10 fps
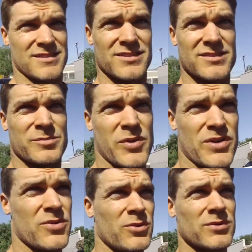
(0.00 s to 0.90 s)
It's pretty
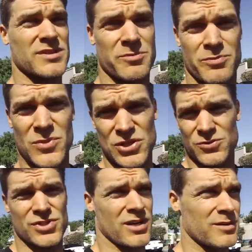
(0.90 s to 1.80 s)
cool. It's a
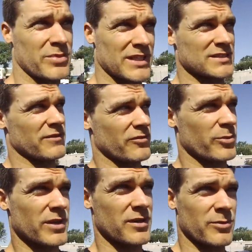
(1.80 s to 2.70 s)
huge complex. I've never
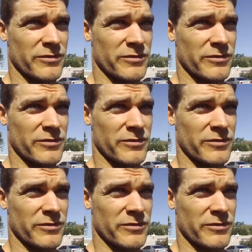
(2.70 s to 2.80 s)
been here